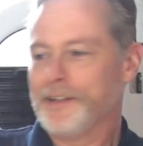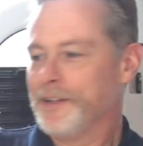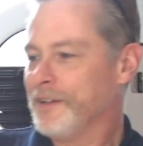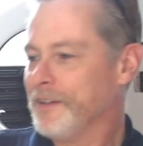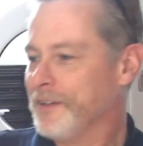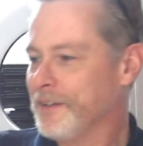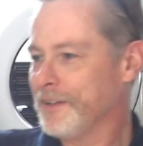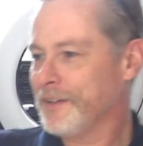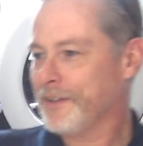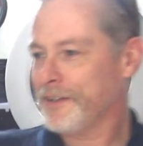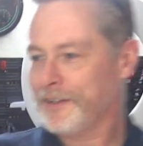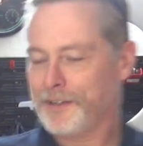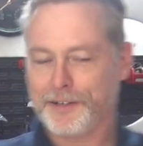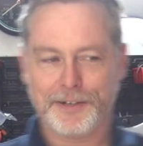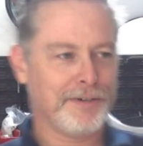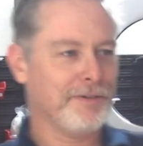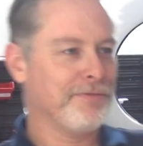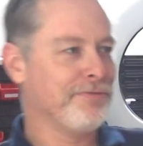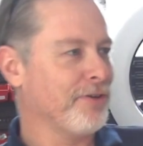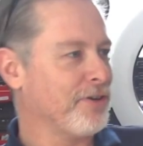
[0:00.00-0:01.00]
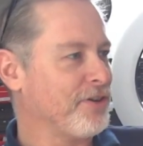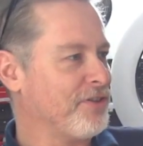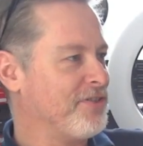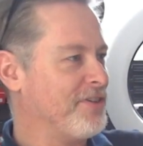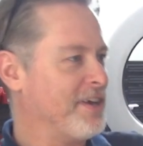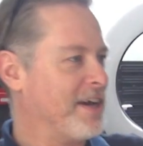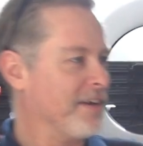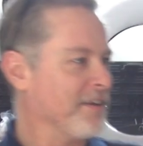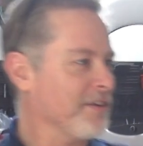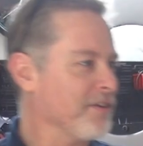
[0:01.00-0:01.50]
For the
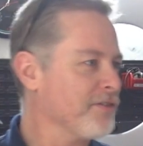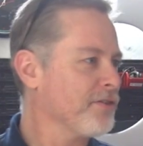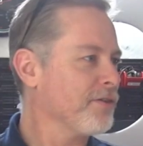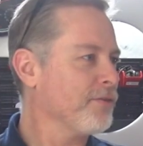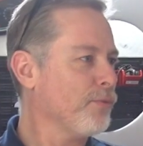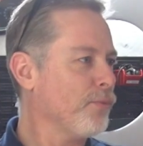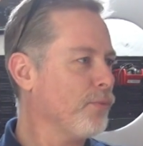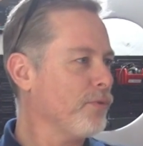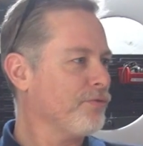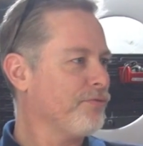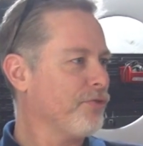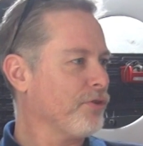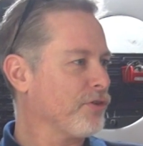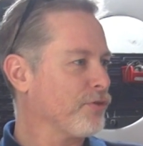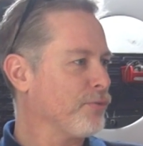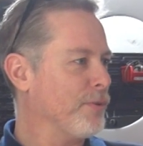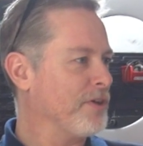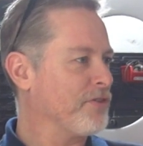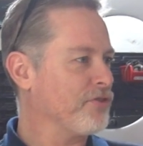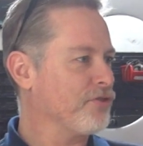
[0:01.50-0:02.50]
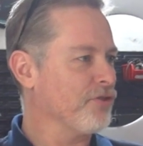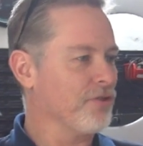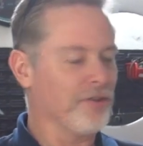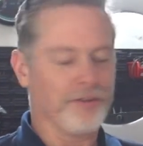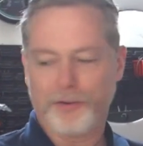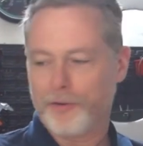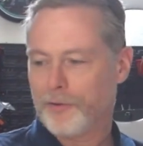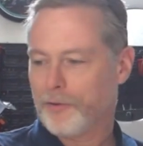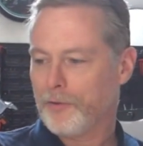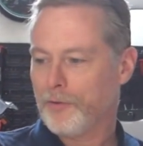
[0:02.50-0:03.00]
second, for the
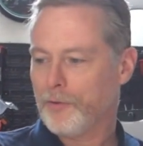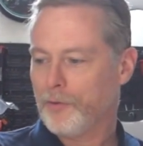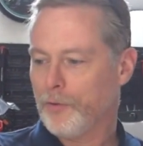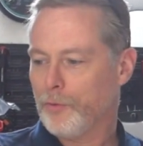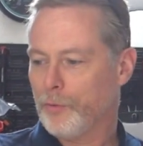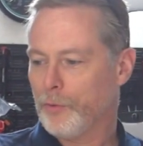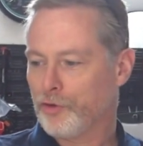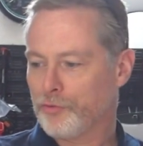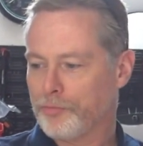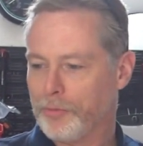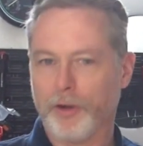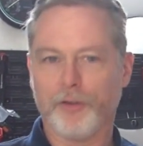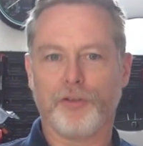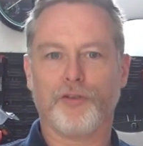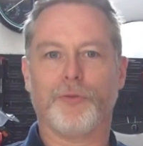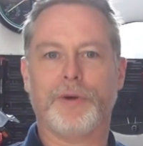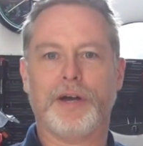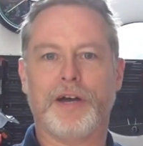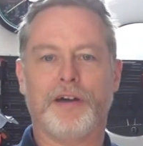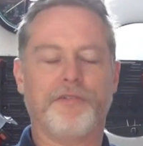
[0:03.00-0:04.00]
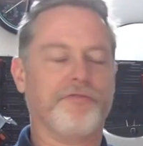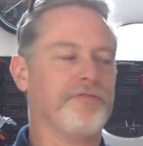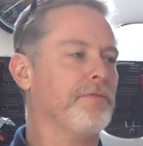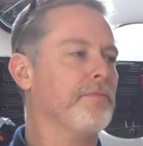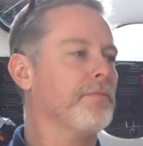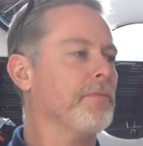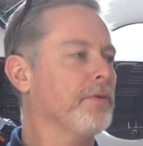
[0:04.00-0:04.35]
question, which mounts do I have?